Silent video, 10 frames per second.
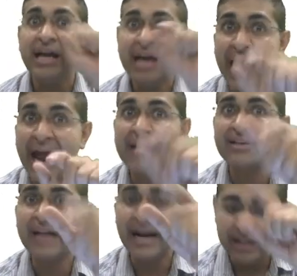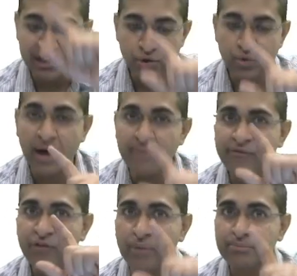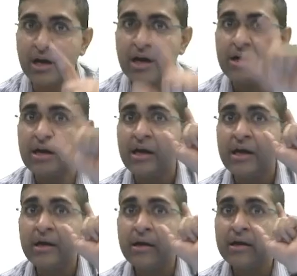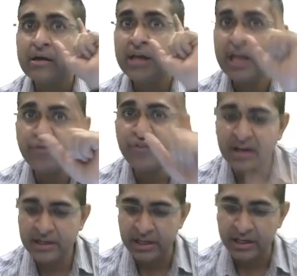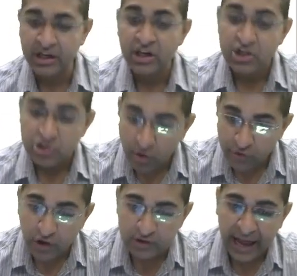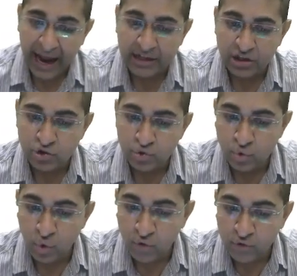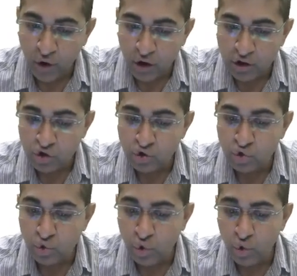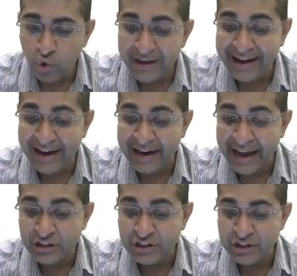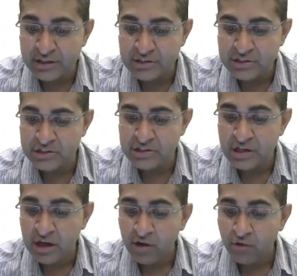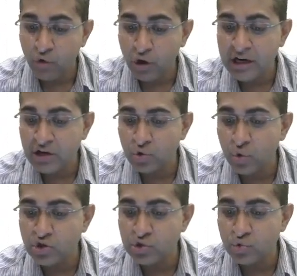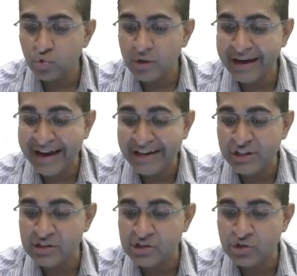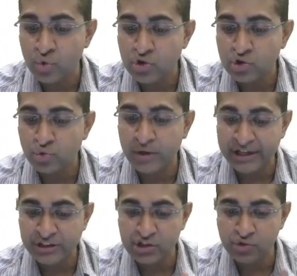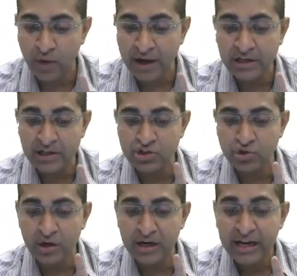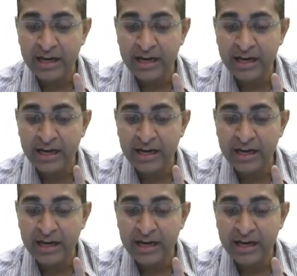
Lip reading: and the light ray should come from the infinity. So for that you go for two corrections. What are those two corrections? Those two corrections, one is your